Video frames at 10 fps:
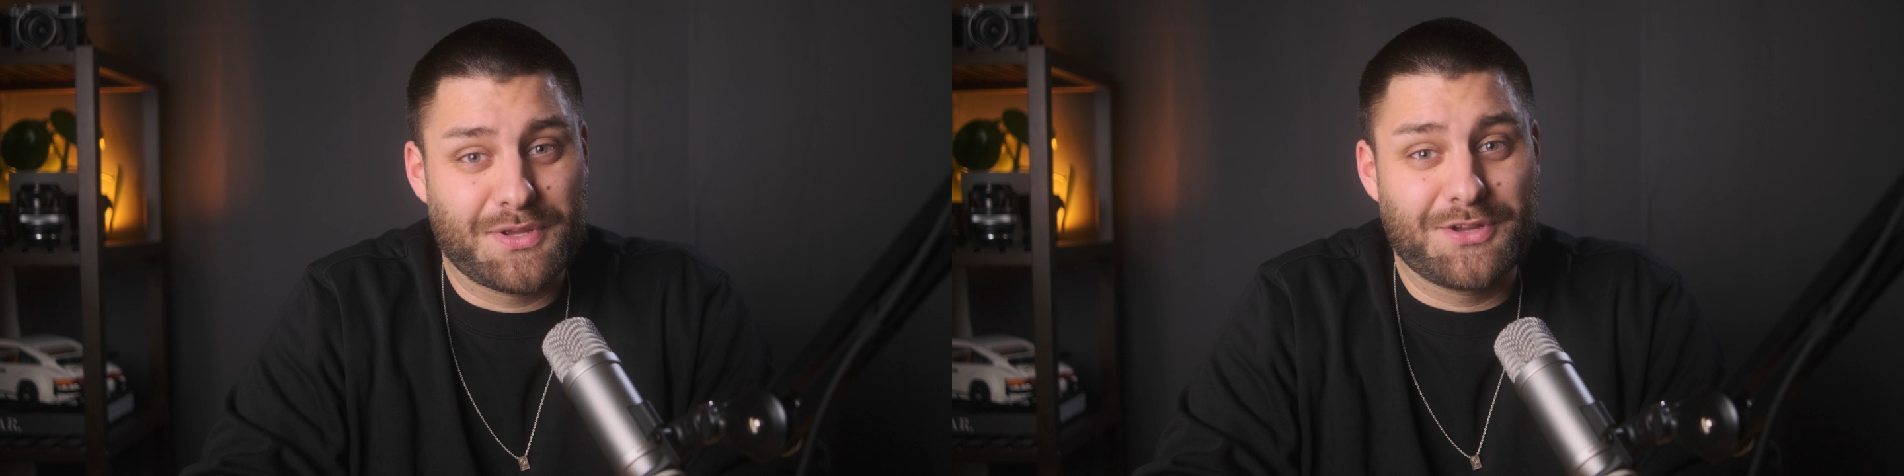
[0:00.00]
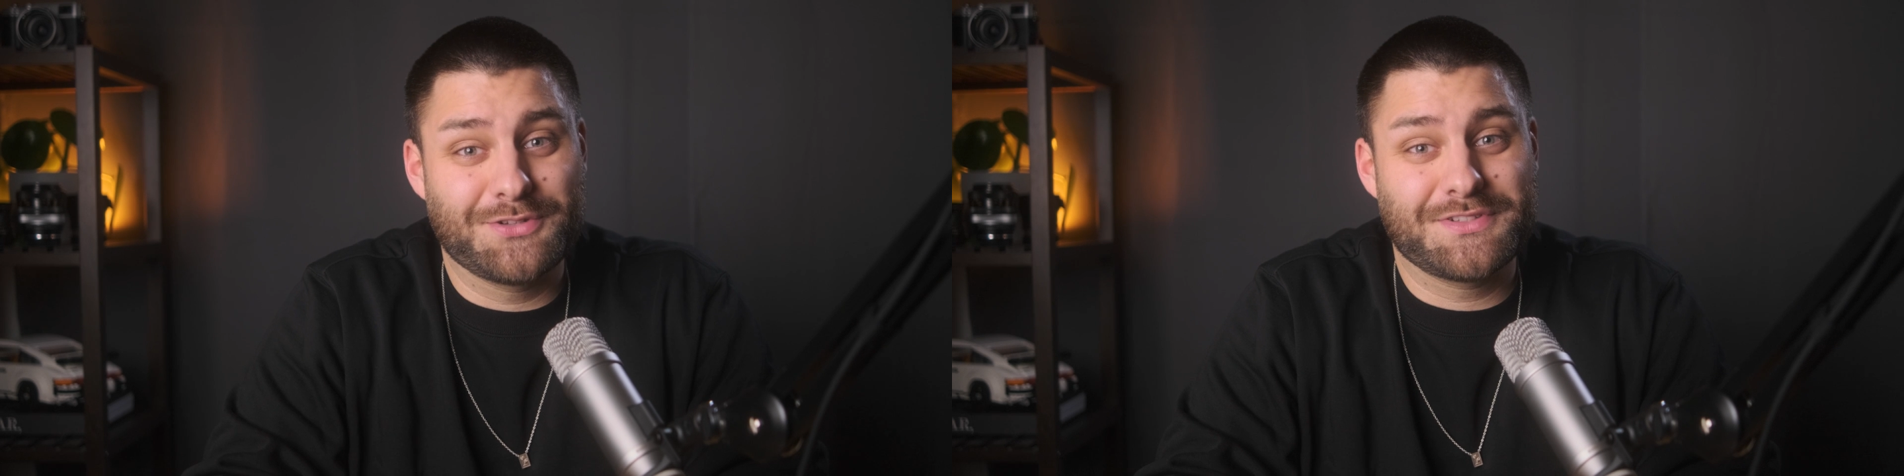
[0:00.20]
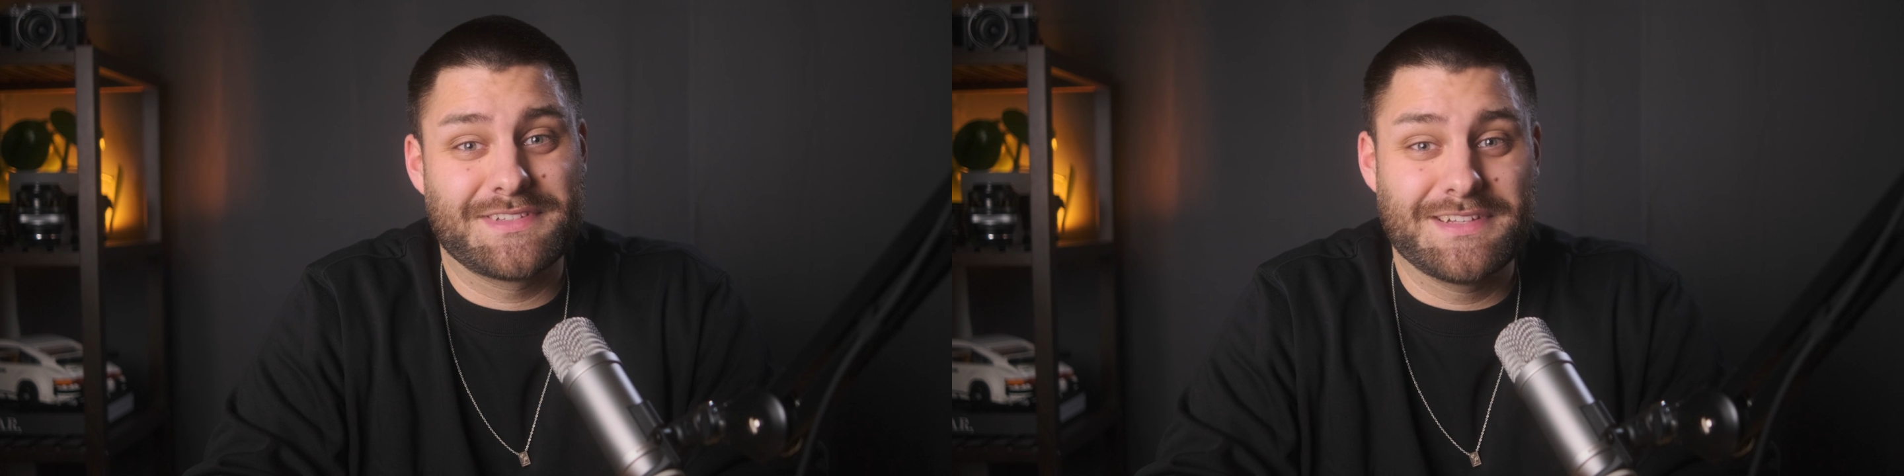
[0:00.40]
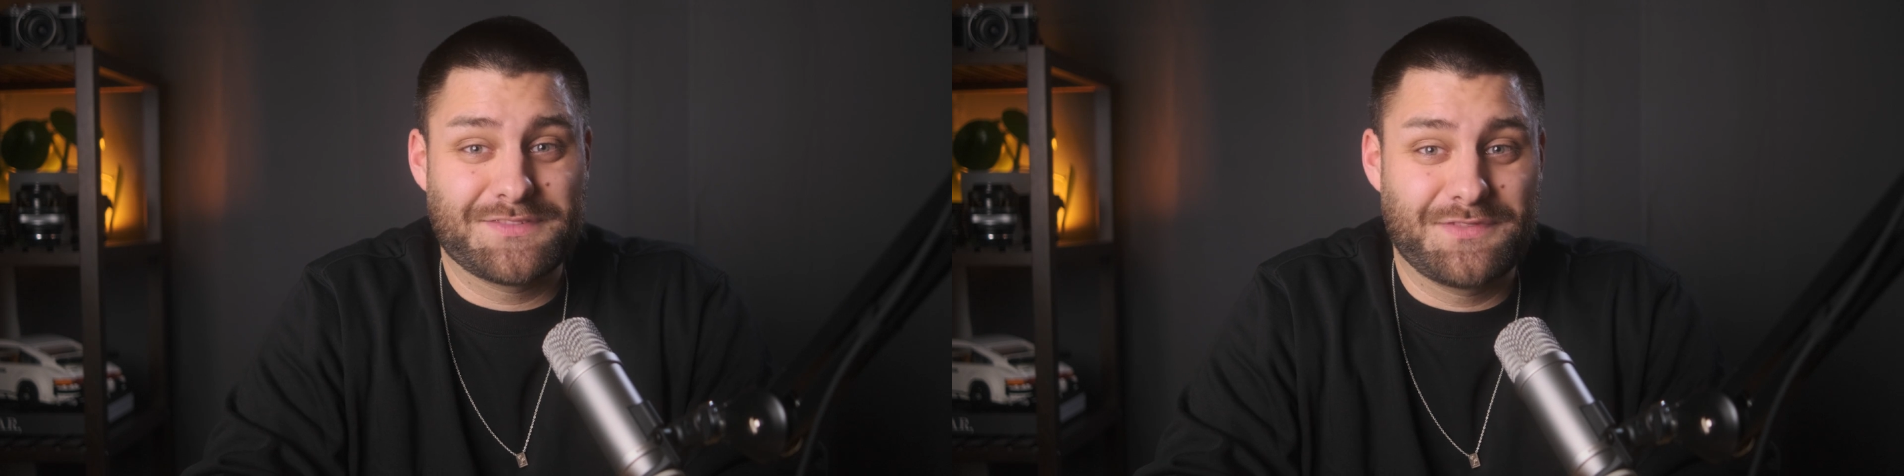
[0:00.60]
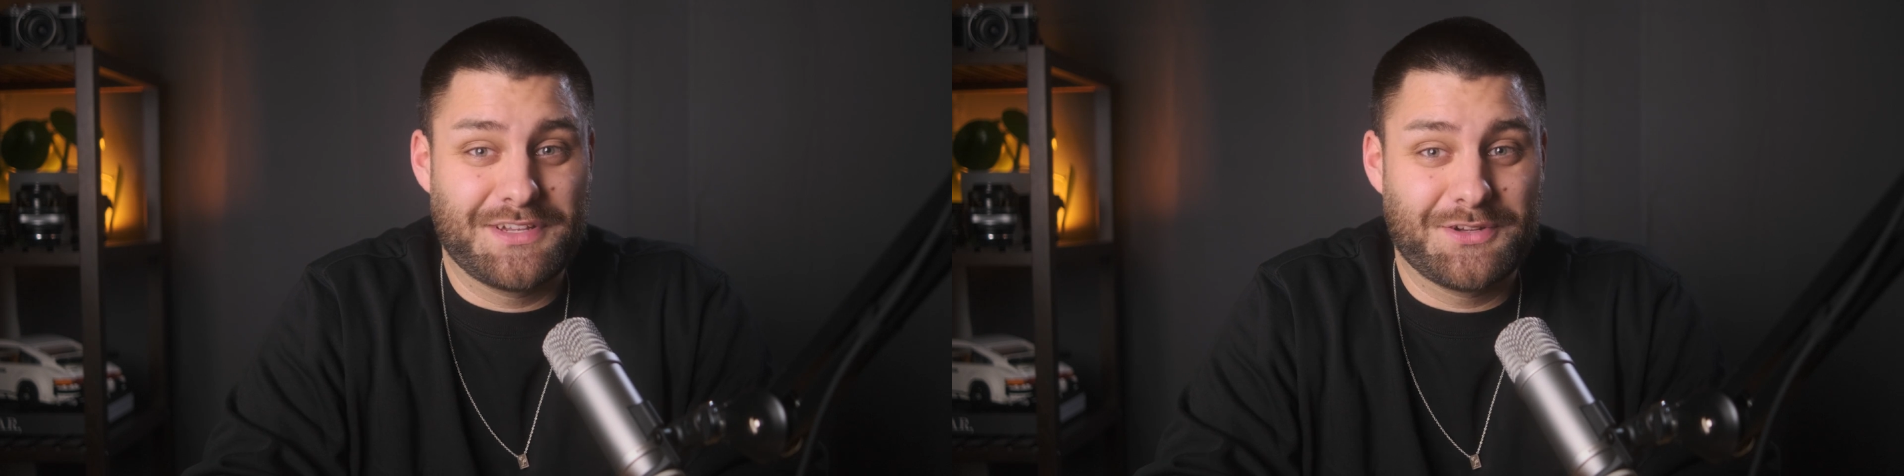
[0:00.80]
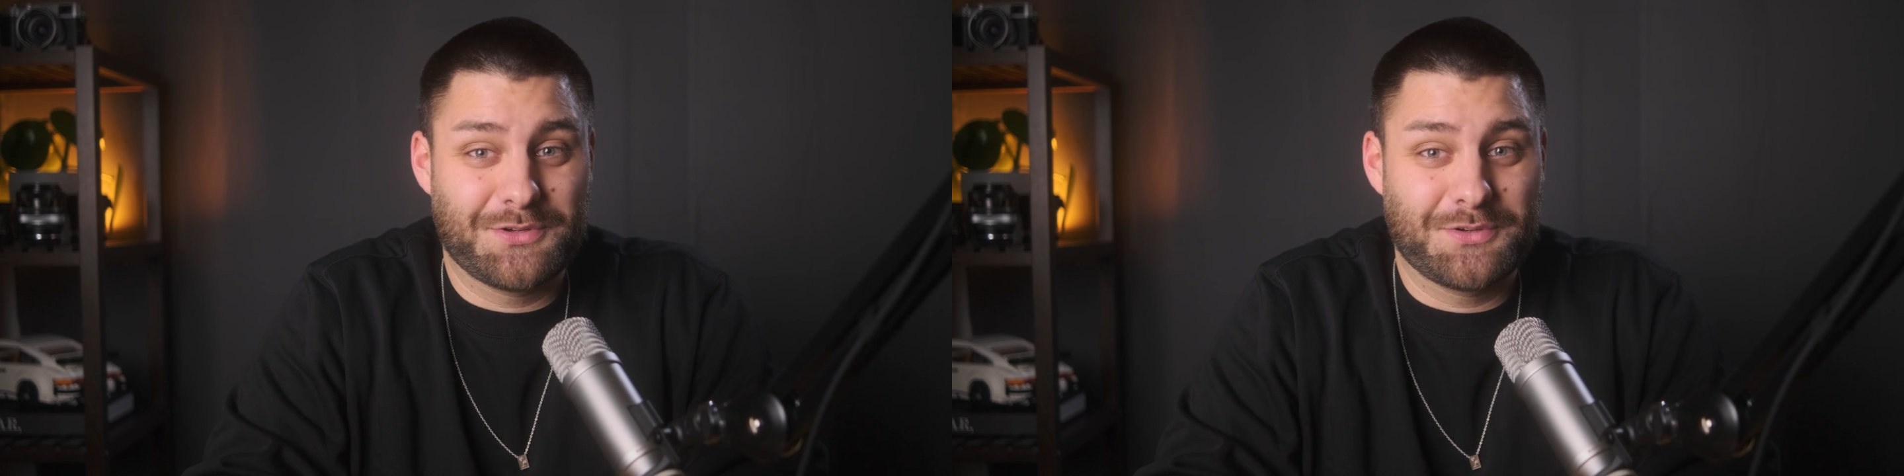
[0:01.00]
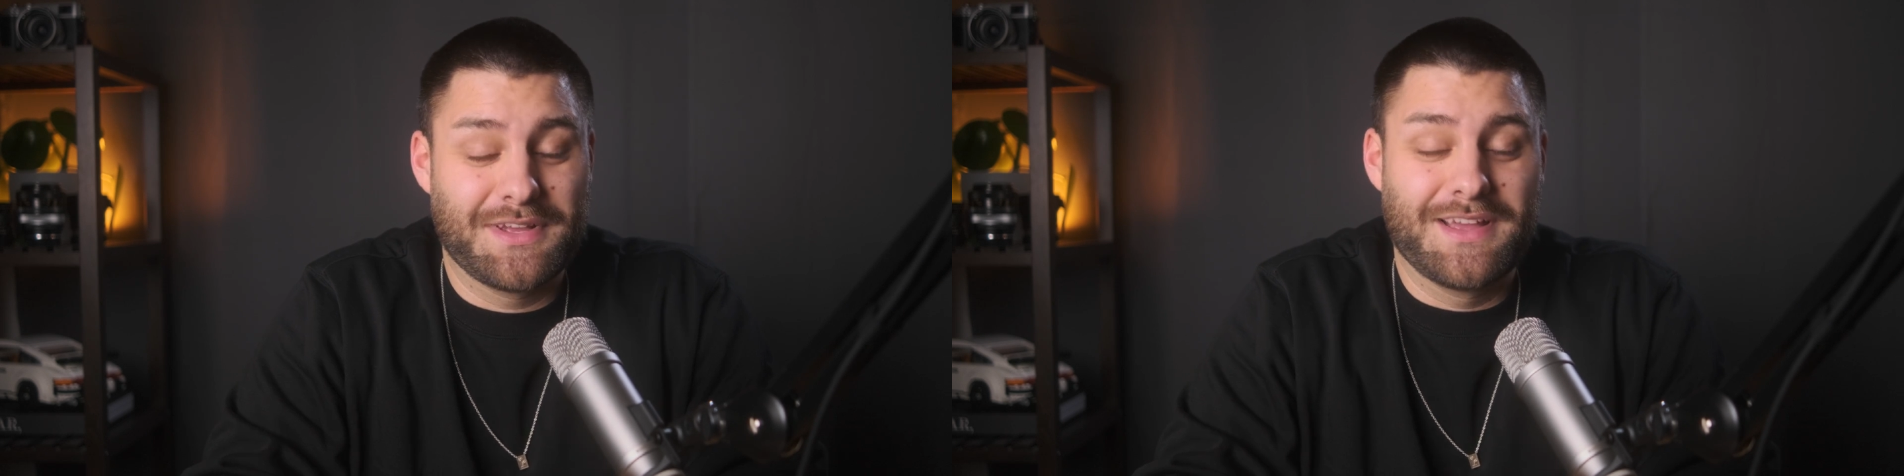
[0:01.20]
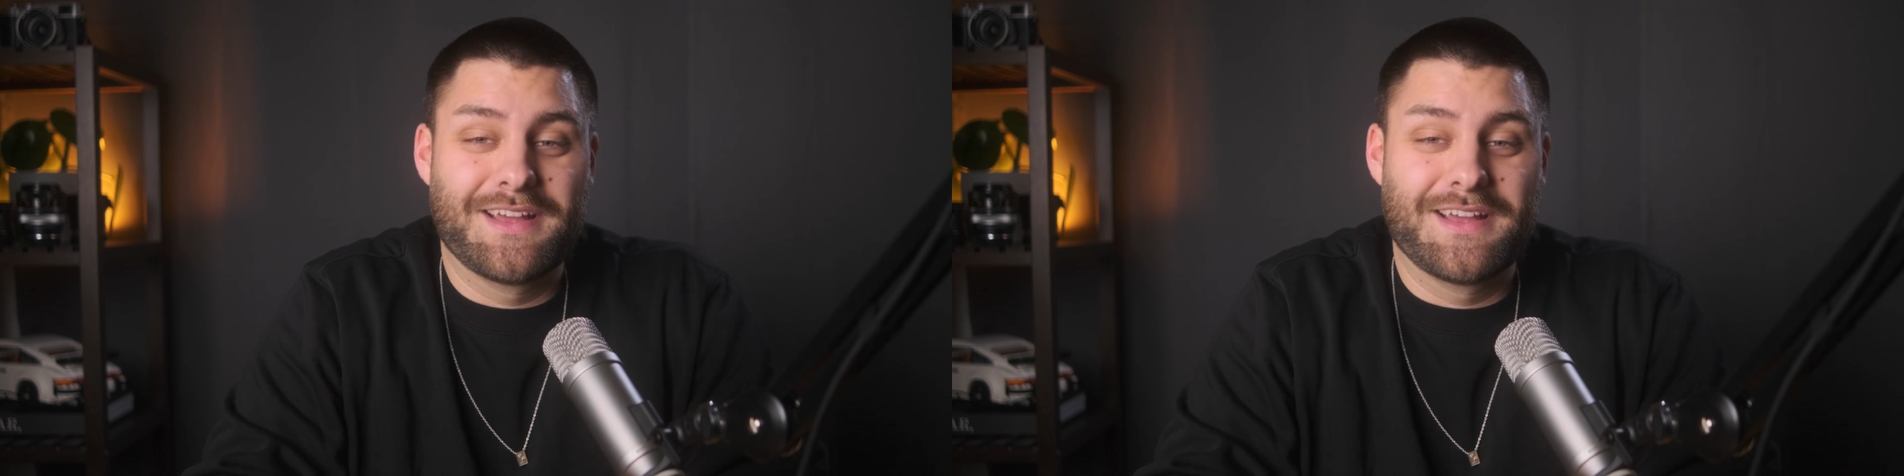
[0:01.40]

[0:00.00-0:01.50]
because this video